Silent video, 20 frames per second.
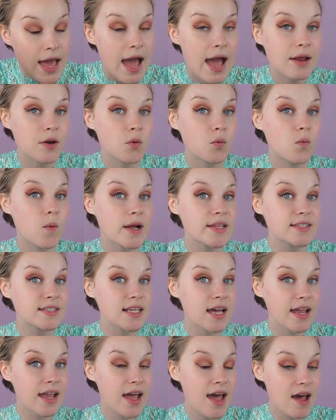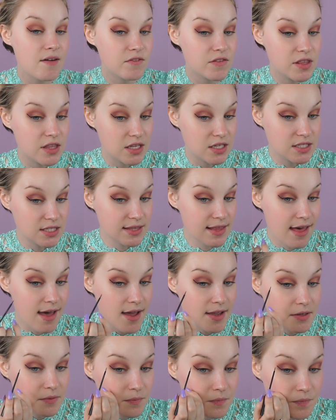and once I have this
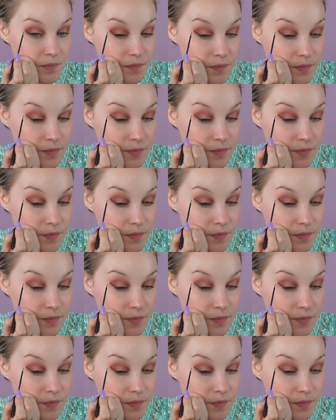line,